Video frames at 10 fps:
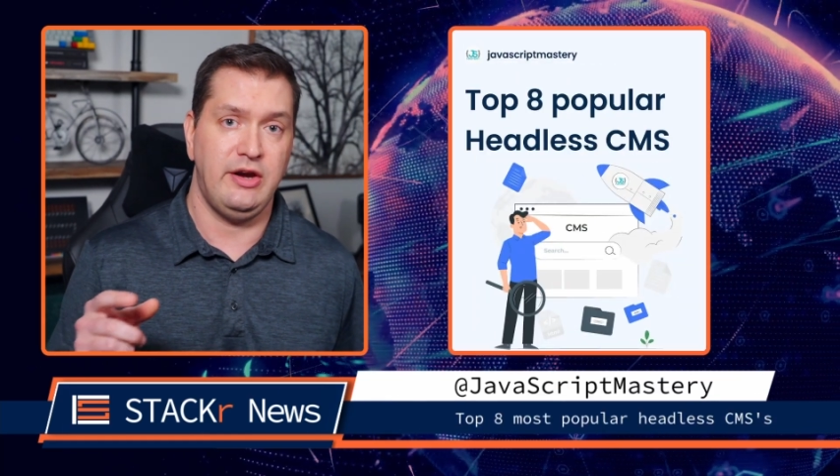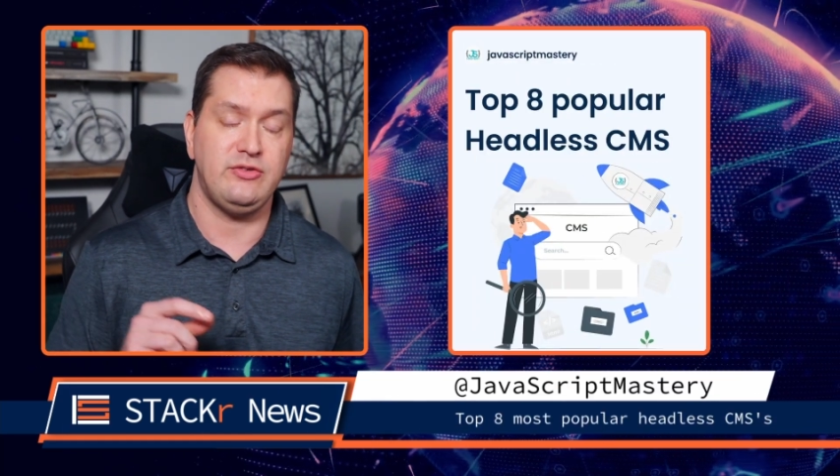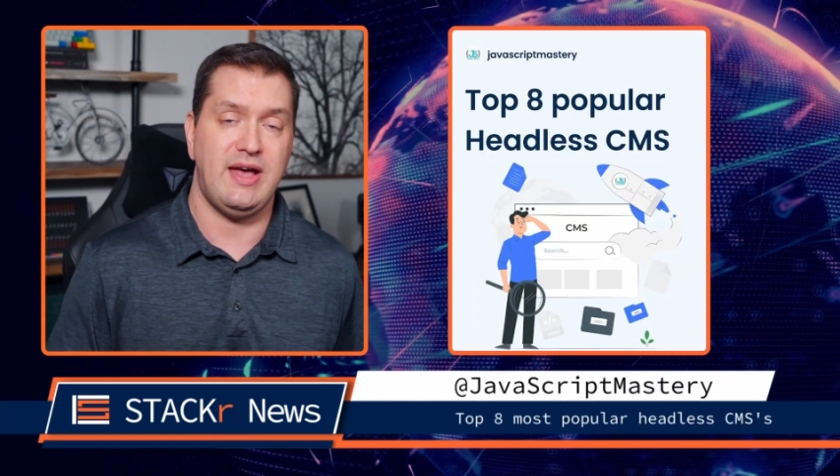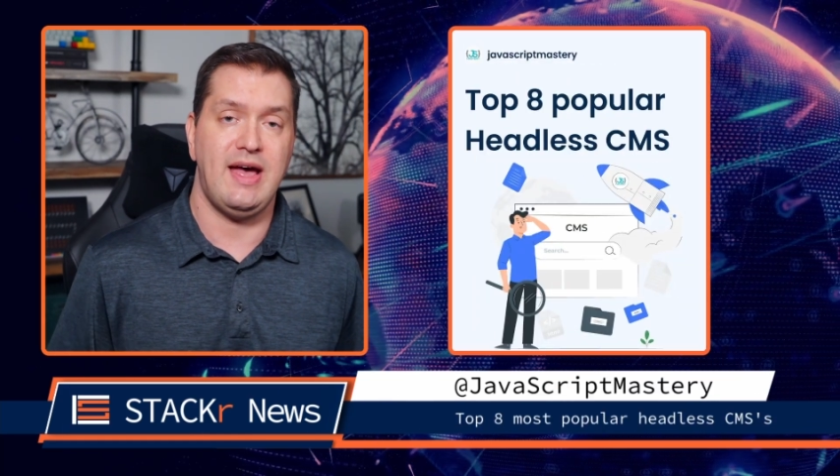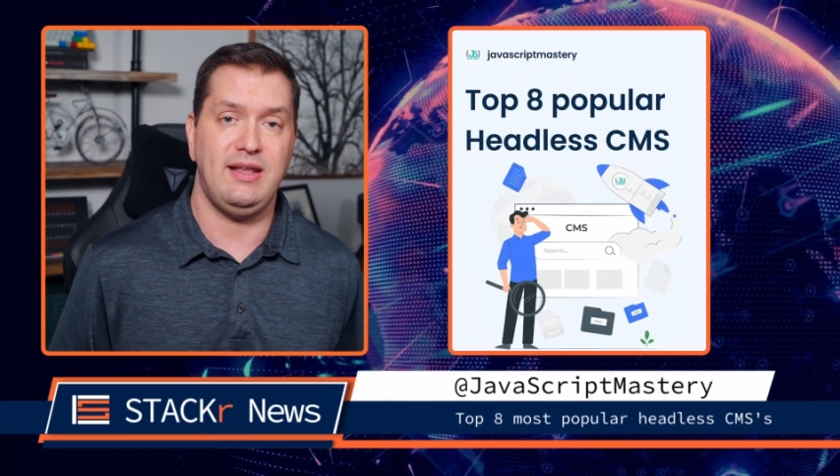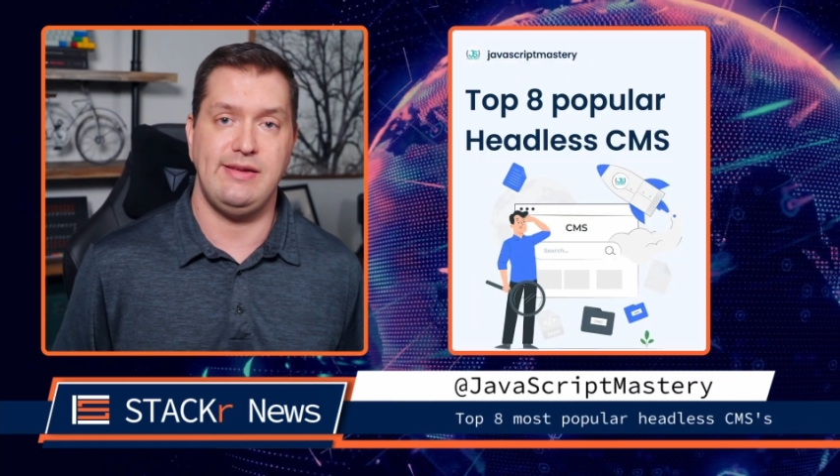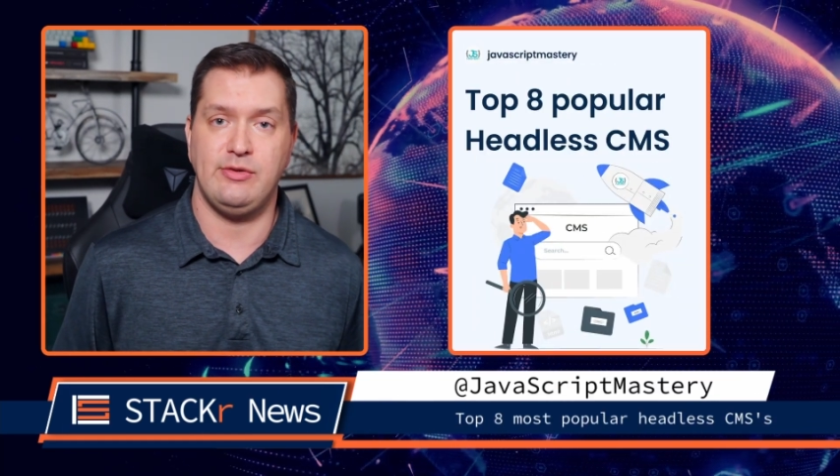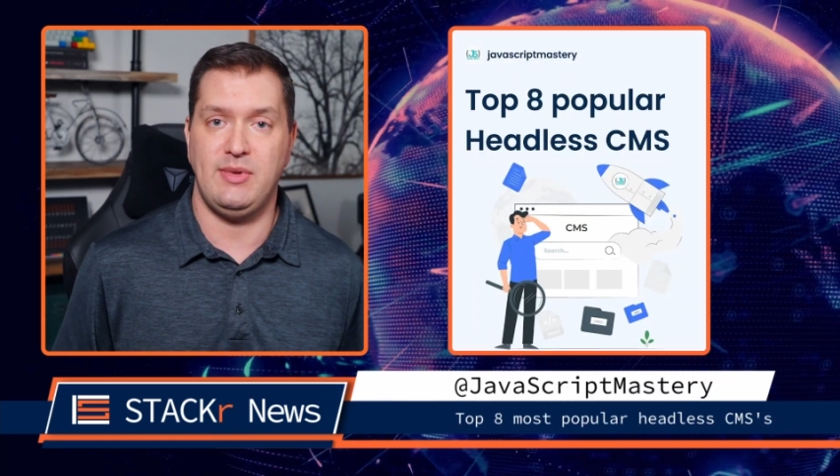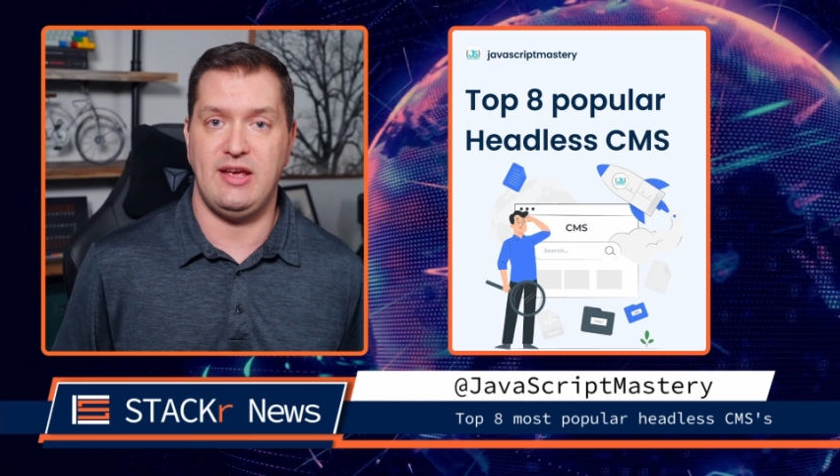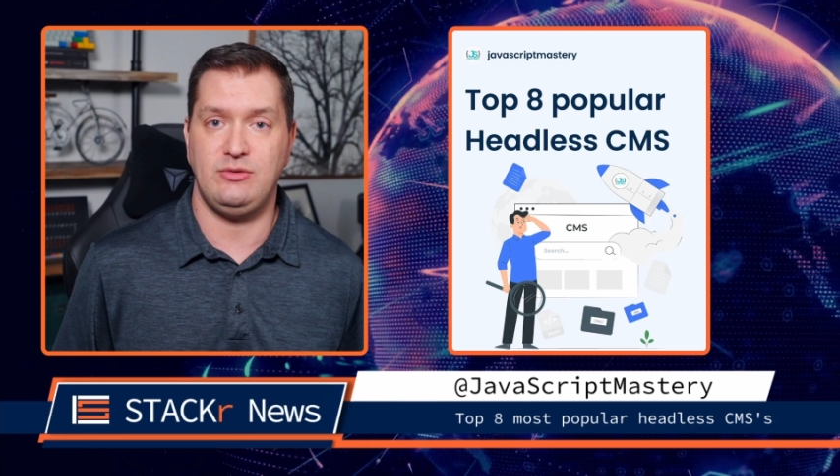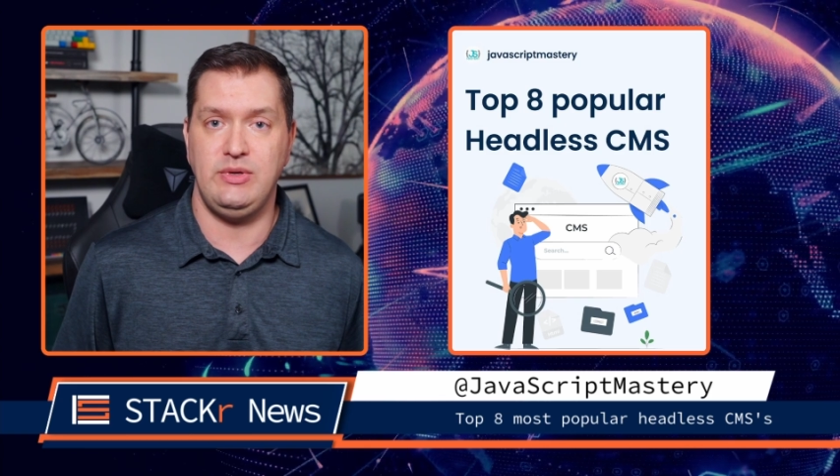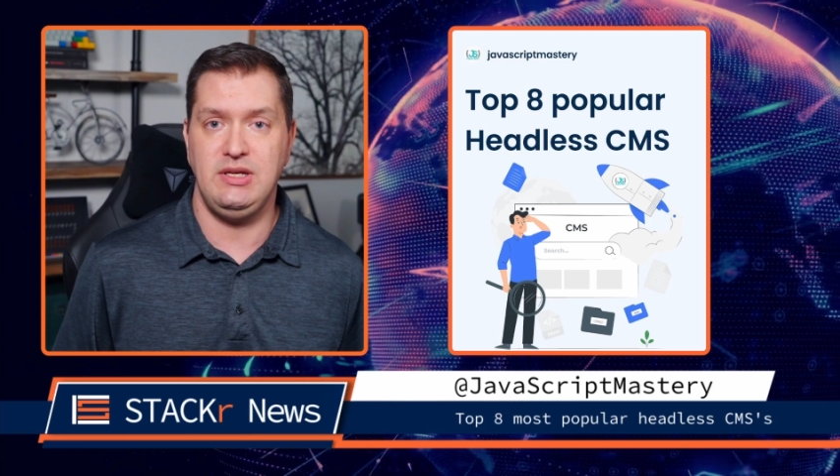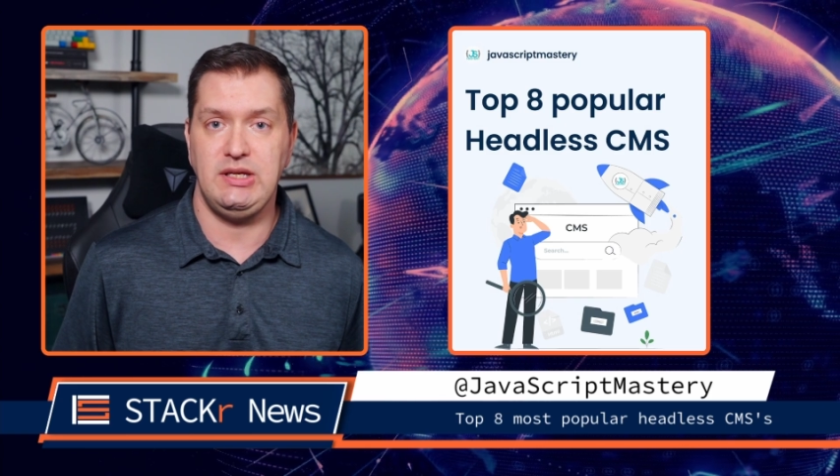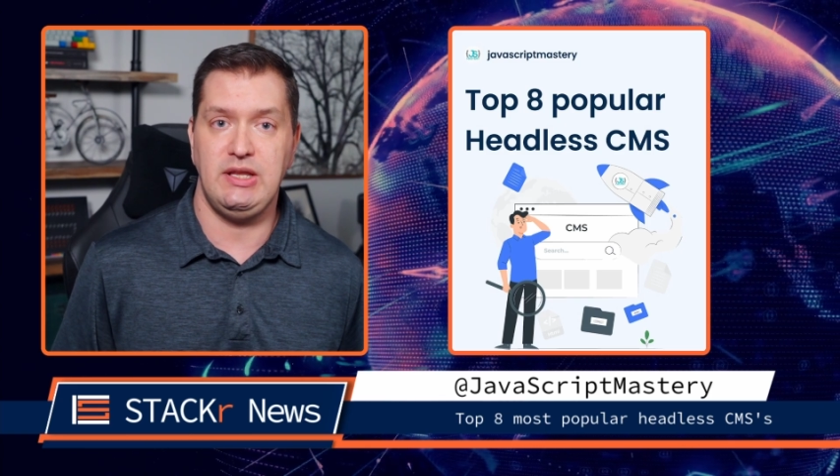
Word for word: Here's a highlight from last week,